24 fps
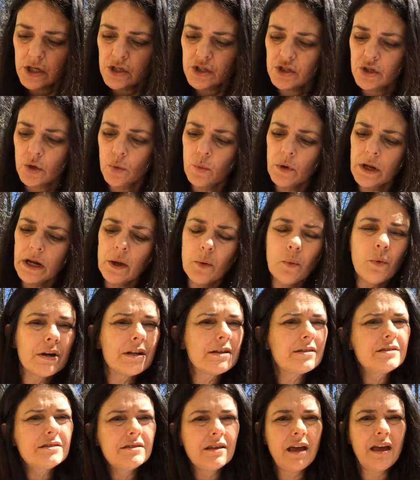So what I want
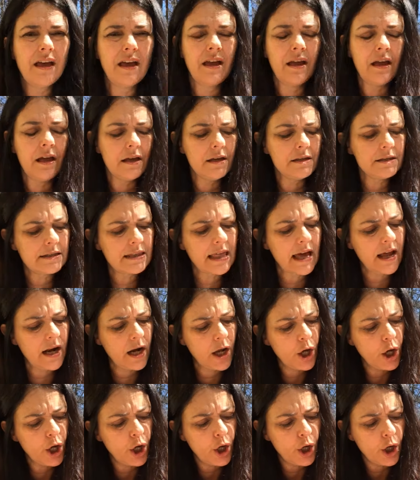to say is that
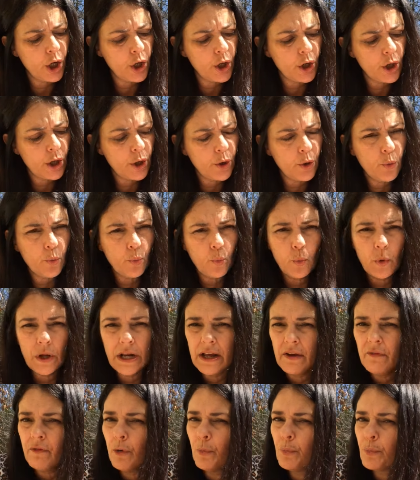
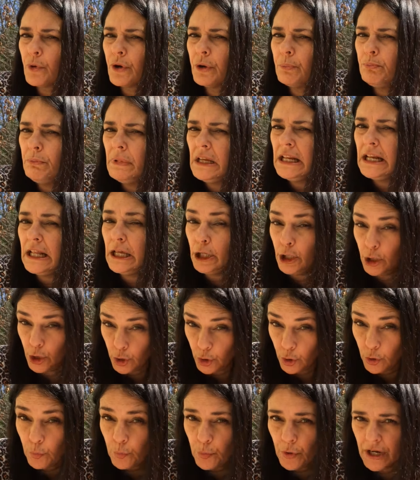whatever meaning
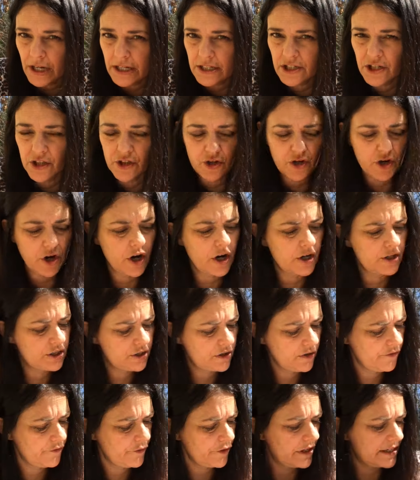you bring to the card,
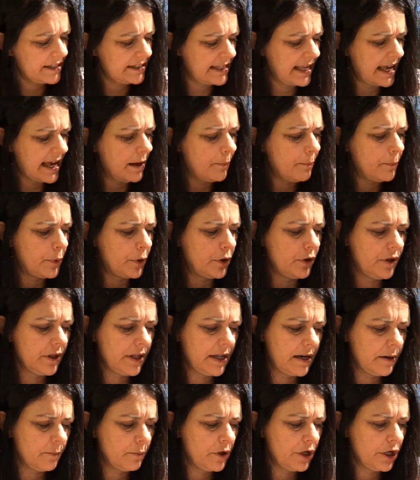so for example,
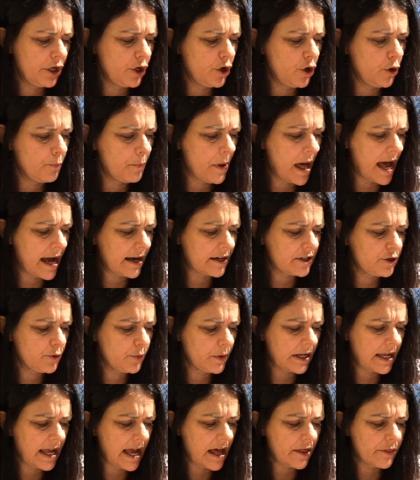and I'm going to go back to
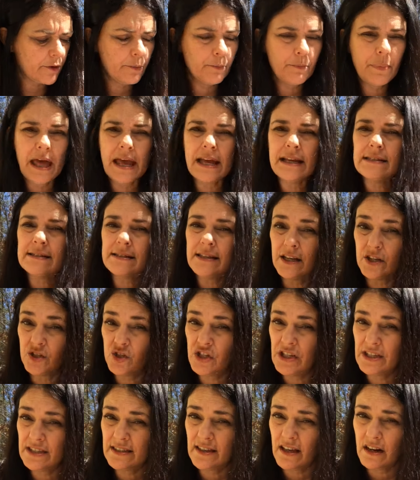what Catherine Banks said,
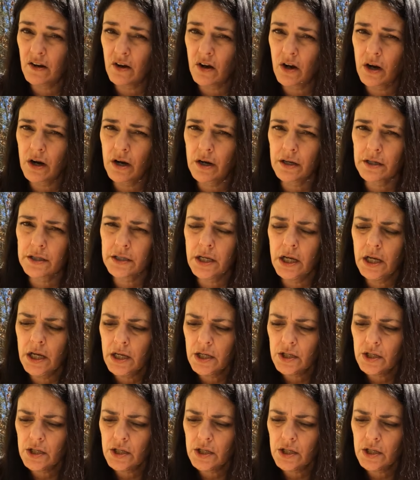she said heart.